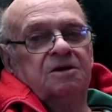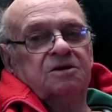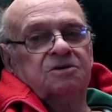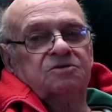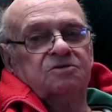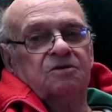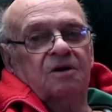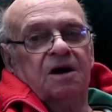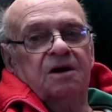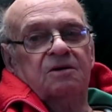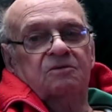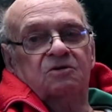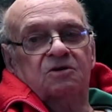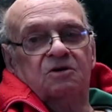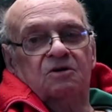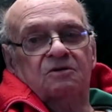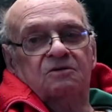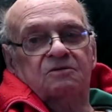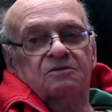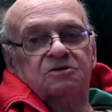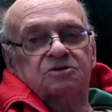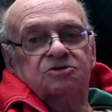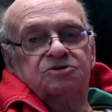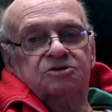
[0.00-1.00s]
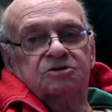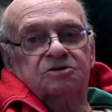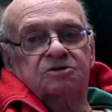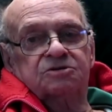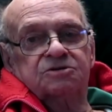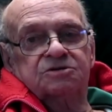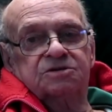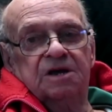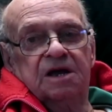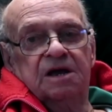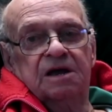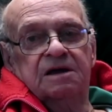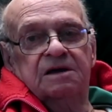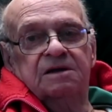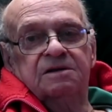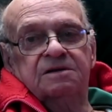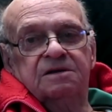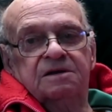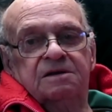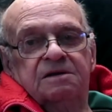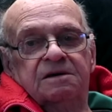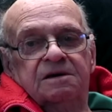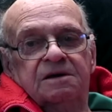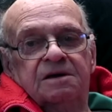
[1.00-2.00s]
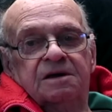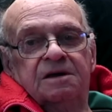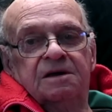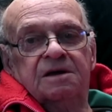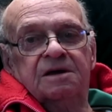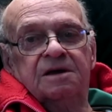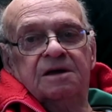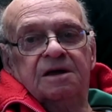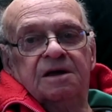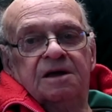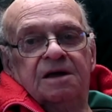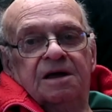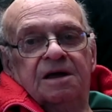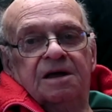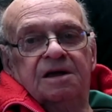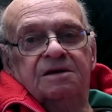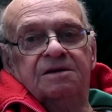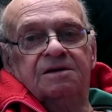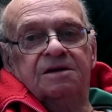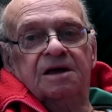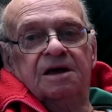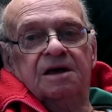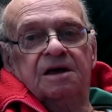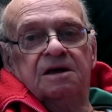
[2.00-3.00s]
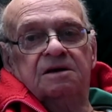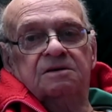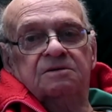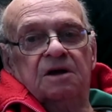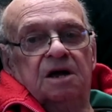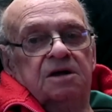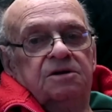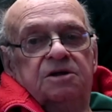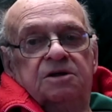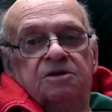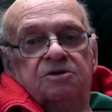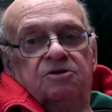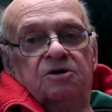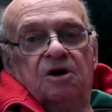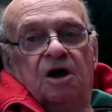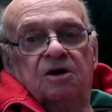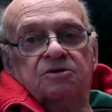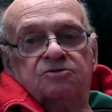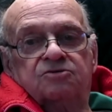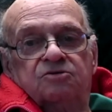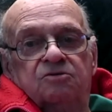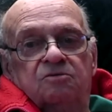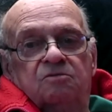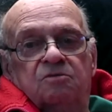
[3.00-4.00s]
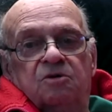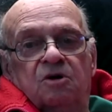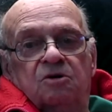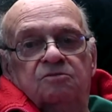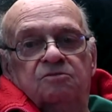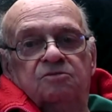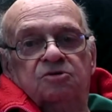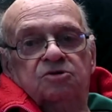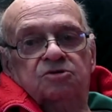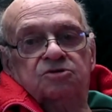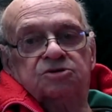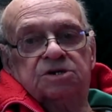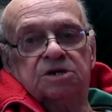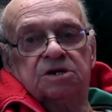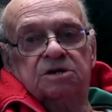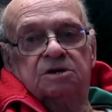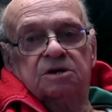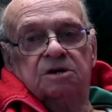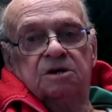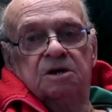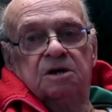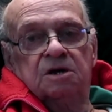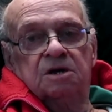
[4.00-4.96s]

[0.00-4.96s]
So I went over, shook his hand, and I didn't talk to him about music.